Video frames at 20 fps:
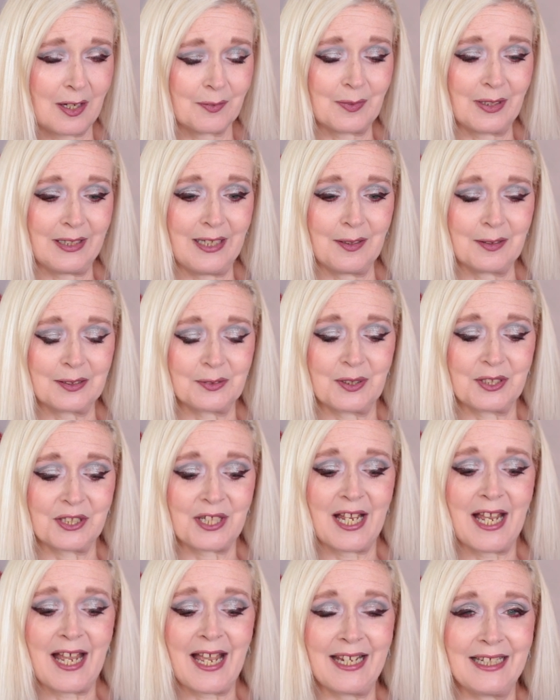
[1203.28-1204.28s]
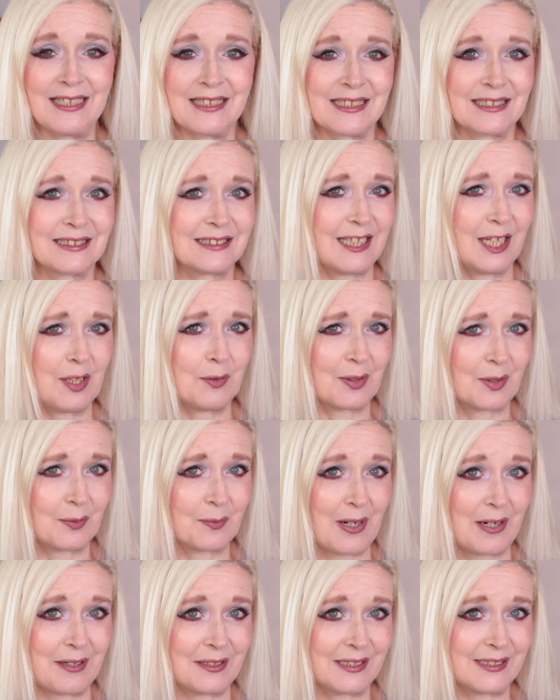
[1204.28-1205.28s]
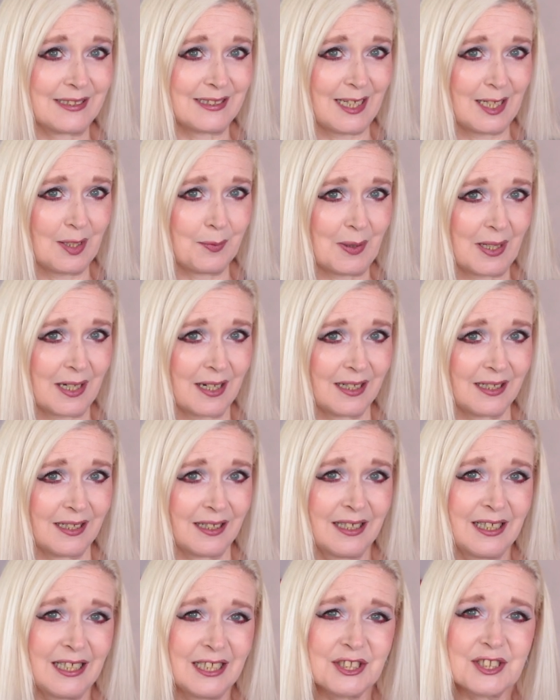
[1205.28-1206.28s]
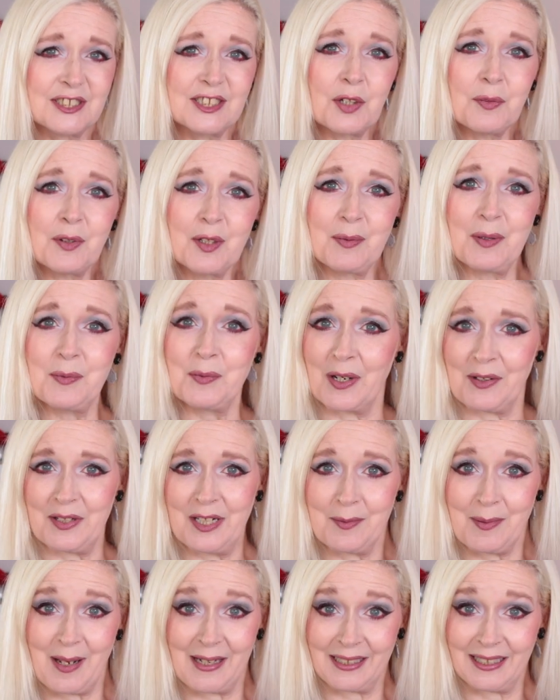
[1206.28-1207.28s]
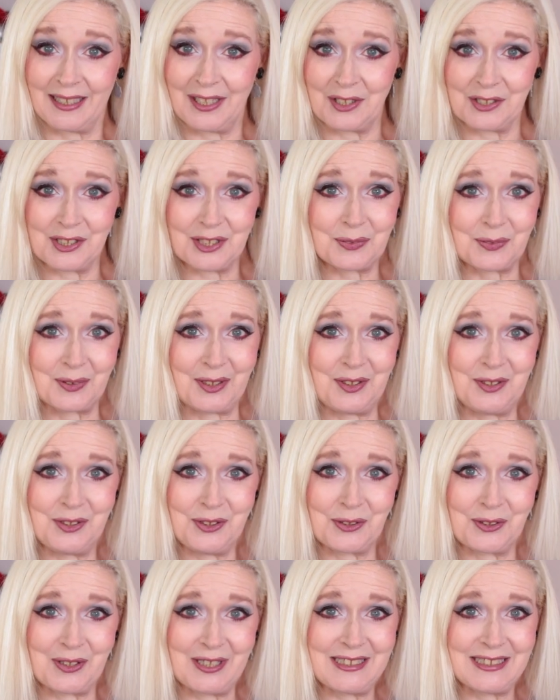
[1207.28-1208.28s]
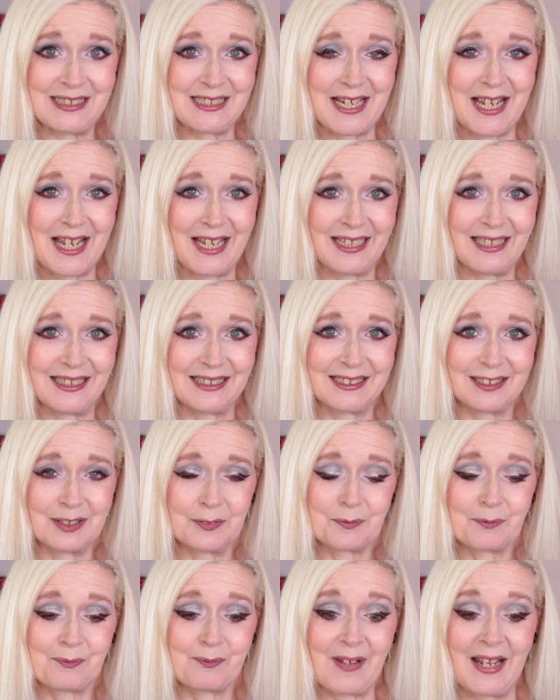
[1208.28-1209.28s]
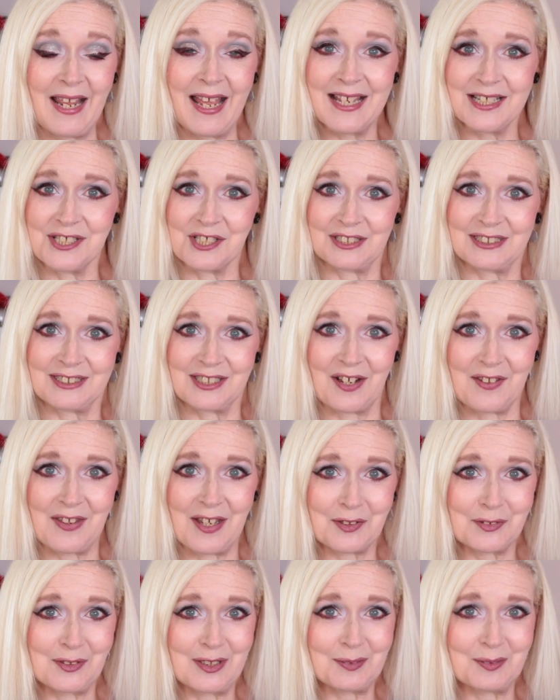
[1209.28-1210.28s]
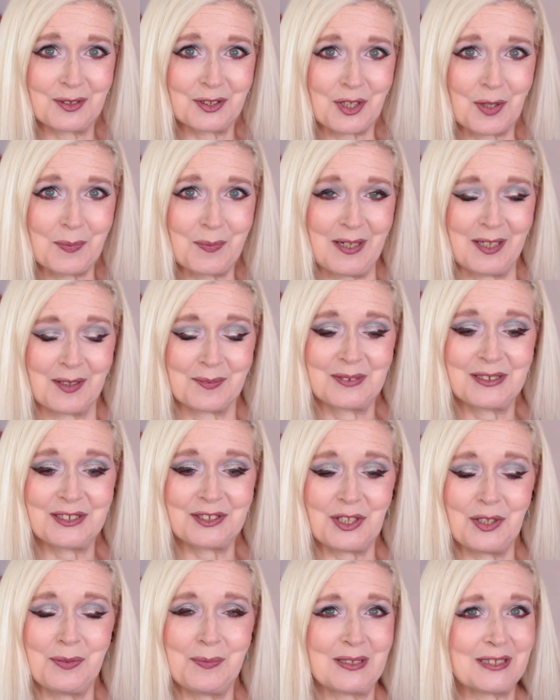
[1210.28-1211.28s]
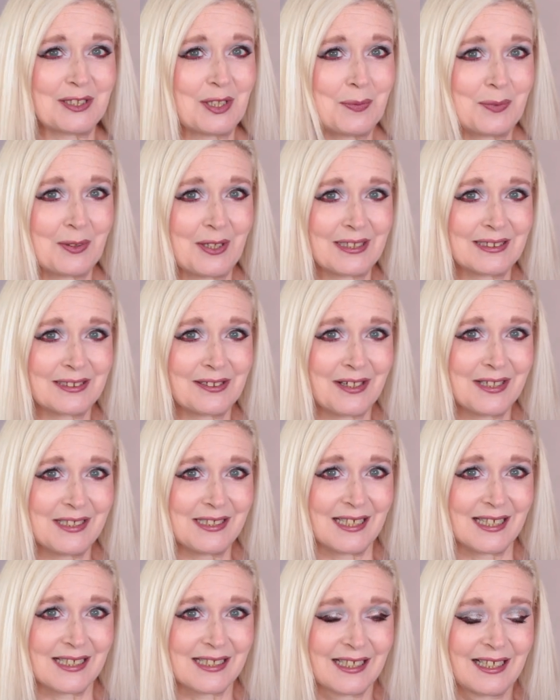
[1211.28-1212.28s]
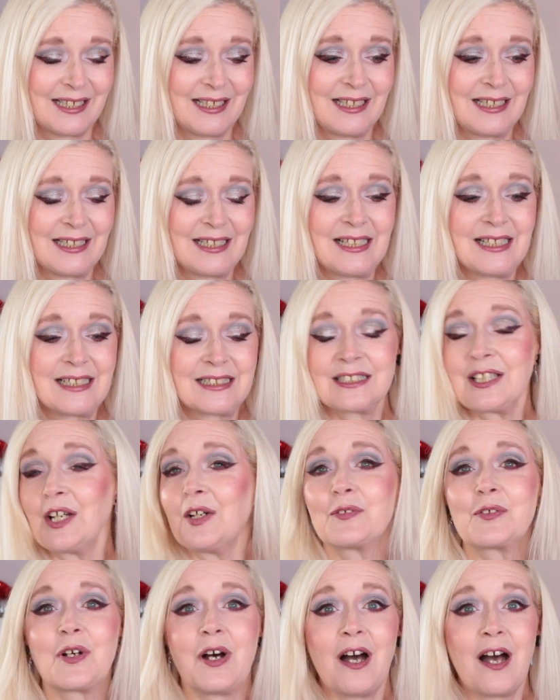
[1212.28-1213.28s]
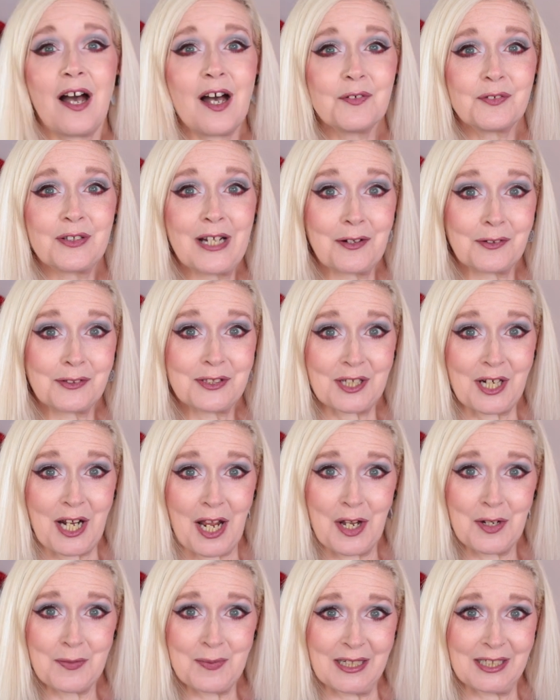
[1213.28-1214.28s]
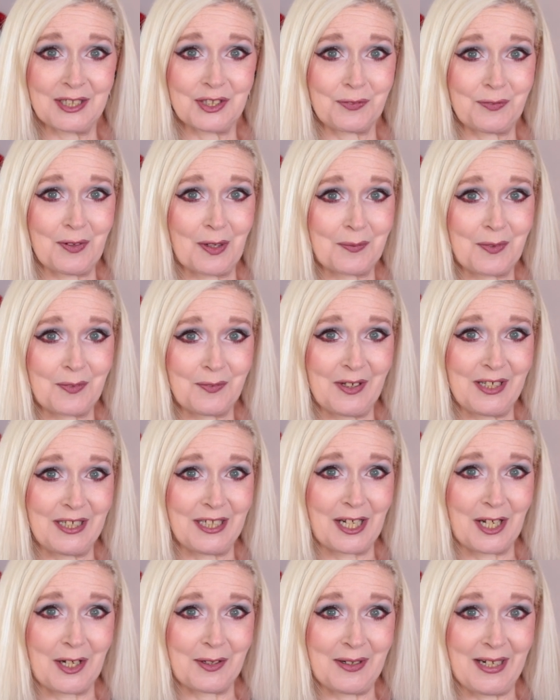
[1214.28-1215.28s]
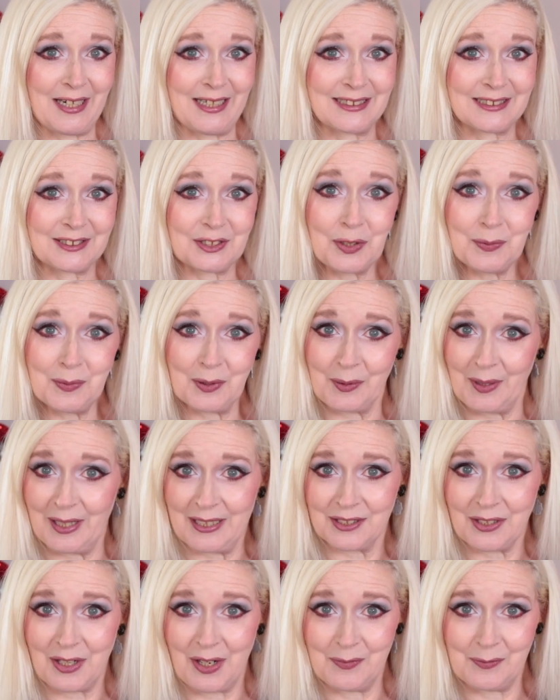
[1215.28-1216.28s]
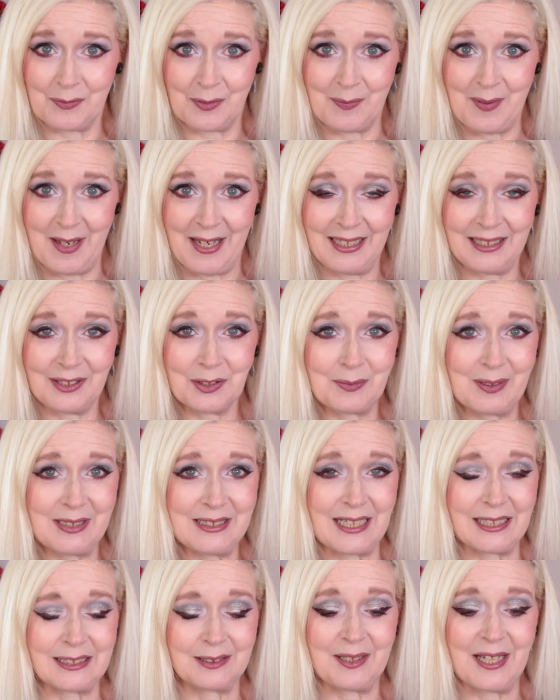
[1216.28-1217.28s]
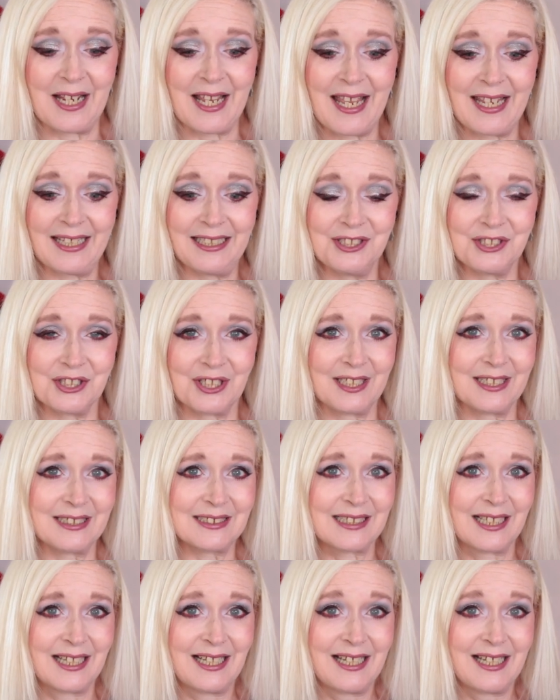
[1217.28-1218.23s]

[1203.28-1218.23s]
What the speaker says: of my lips, which I hate to see when I'm wearing a deeper colour. Just don't want to be worrying about it, you know, I just want to enjoy today and yeah, just start that Christmas shopping. I'm super, super excited. So I've got half an hour to go. I managed to film the video in super quick time for me. It normally takes me ages.